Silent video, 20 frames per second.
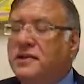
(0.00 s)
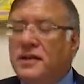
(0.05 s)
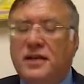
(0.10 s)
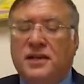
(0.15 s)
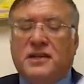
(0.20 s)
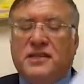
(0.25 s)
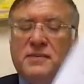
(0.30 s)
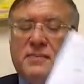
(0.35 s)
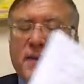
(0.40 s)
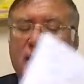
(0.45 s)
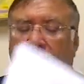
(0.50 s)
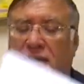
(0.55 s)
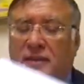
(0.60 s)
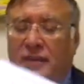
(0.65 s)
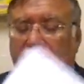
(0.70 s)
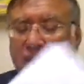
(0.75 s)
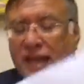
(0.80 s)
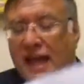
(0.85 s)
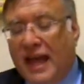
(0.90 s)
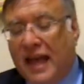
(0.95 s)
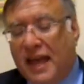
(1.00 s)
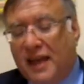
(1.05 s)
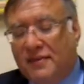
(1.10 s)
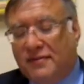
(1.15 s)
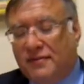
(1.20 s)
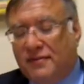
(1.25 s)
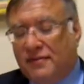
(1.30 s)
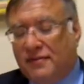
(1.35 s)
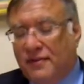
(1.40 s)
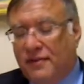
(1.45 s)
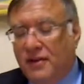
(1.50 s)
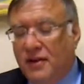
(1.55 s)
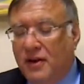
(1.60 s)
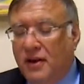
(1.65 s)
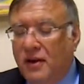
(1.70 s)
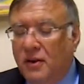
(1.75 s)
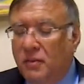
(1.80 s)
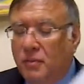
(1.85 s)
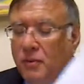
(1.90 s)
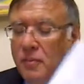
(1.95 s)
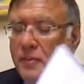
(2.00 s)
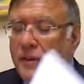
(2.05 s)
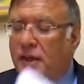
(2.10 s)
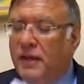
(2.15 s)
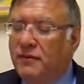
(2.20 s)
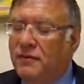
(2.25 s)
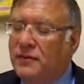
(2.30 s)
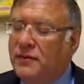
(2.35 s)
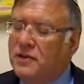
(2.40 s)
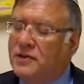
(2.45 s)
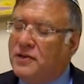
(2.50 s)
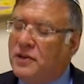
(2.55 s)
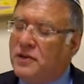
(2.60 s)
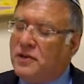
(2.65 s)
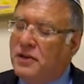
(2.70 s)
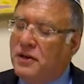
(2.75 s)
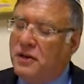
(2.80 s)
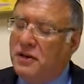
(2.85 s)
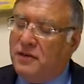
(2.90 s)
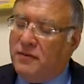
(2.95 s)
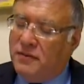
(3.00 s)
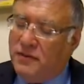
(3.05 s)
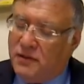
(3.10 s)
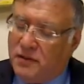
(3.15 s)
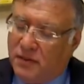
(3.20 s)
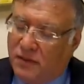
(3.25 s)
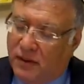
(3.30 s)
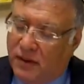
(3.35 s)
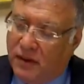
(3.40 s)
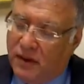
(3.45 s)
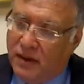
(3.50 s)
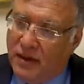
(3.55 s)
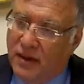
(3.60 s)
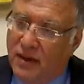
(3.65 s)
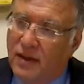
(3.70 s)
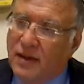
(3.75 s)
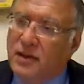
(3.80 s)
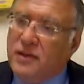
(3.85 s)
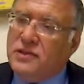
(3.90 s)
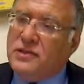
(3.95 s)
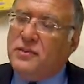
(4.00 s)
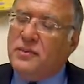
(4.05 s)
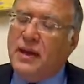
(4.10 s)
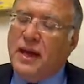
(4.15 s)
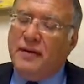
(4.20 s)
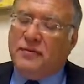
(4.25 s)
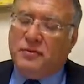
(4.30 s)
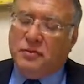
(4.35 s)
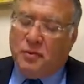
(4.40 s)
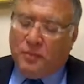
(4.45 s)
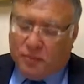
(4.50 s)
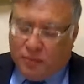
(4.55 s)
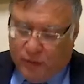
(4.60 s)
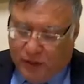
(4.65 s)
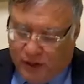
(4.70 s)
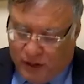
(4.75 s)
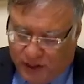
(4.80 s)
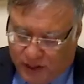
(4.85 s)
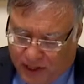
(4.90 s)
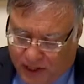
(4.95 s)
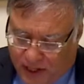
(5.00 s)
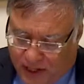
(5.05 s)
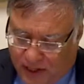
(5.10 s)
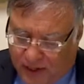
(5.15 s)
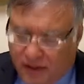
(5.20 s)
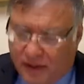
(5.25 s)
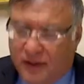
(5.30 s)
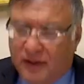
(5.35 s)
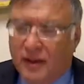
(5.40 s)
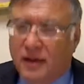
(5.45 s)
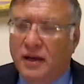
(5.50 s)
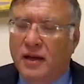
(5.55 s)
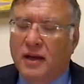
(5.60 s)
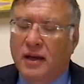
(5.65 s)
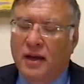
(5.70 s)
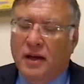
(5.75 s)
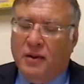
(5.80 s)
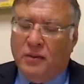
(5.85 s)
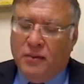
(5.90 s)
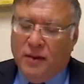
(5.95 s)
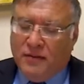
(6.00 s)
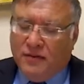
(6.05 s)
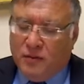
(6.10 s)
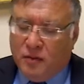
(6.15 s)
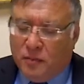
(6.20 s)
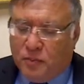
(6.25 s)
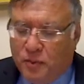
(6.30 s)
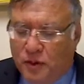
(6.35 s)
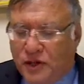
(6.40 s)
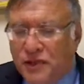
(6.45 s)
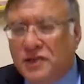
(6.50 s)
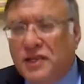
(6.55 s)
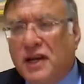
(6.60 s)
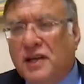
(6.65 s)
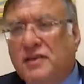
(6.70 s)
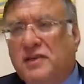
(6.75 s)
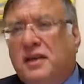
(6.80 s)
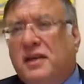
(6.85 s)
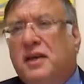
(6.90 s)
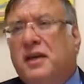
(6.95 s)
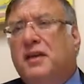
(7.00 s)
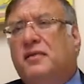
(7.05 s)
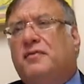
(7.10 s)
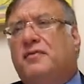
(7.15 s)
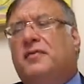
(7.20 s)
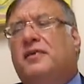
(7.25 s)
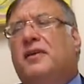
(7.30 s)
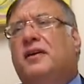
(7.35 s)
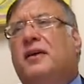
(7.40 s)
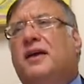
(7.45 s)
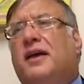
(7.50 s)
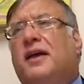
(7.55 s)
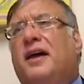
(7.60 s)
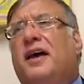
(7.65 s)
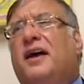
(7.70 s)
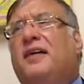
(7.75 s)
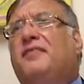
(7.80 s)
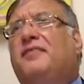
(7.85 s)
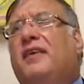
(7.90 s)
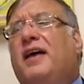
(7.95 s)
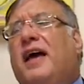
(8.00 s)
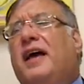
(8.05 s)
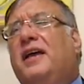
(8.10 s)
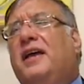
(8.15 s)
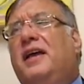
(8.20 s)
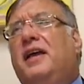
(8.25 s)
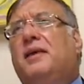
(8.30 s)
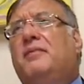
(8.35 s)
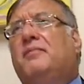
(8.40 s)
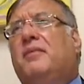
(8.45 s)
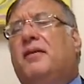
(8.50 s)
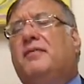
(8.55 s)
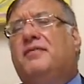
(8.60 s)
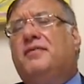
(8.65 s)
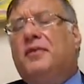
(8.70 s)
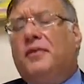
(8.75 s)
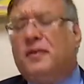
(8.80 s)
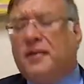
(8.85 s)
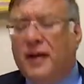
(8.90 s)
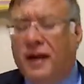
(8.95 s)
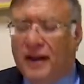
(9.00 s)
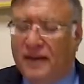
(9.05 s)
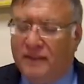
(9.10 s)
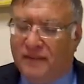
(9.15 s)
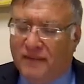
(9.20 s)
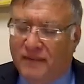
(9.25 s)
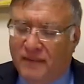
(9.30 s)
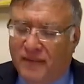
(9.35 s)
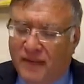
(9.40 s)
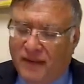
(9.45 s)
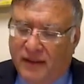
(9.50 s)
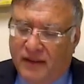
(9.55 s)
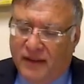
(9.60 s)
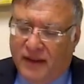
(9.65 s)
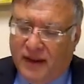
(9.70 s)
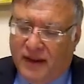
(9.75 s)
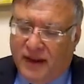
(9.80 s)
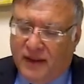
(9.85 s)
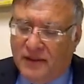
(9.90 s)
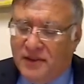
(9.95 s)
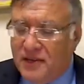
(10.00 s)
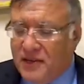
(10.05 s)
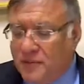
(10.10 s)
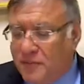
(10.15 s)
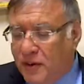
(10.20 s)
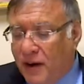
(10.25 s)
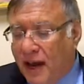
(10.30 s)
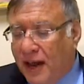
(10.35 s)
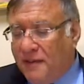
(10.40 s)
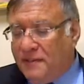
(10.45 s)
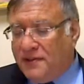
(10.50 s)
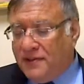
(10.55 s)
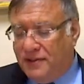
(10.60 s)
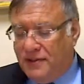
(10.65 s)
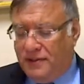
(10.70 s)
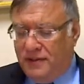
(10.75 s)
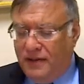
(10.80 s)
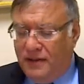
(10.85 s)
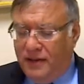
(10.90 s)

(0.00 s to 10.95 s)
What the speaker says: and expanded life will be given to such an individual. So we have to appreciate the gift of chayim, of Torah. And just perhaps,